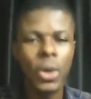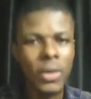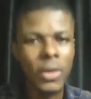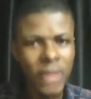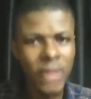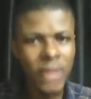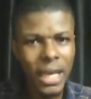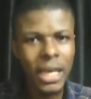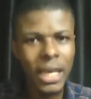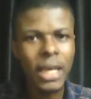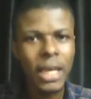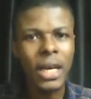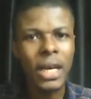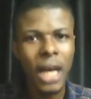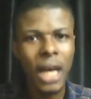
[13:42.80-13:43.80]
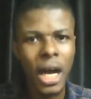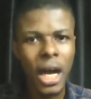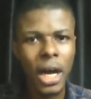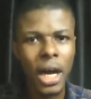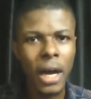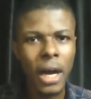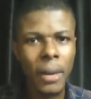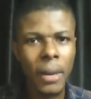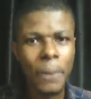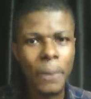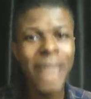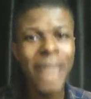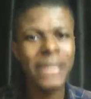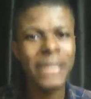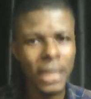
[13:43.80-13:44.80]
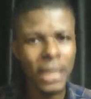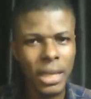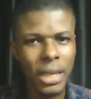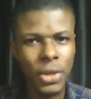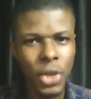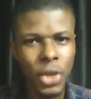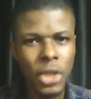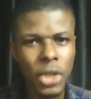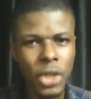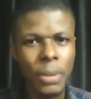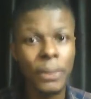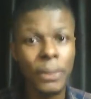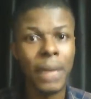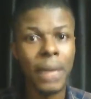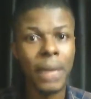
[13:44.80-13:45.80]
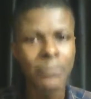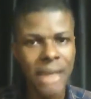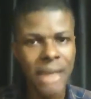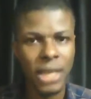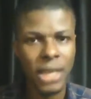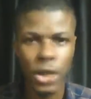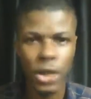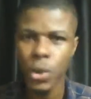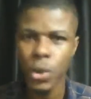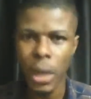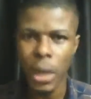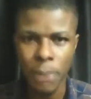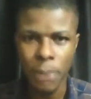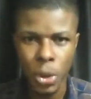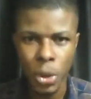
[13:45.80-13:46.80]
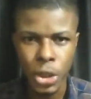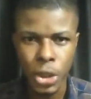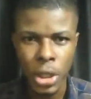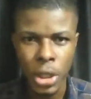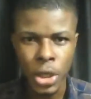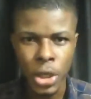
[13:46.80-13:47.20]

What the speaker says: think practically. You need to be pragmatic in your approach.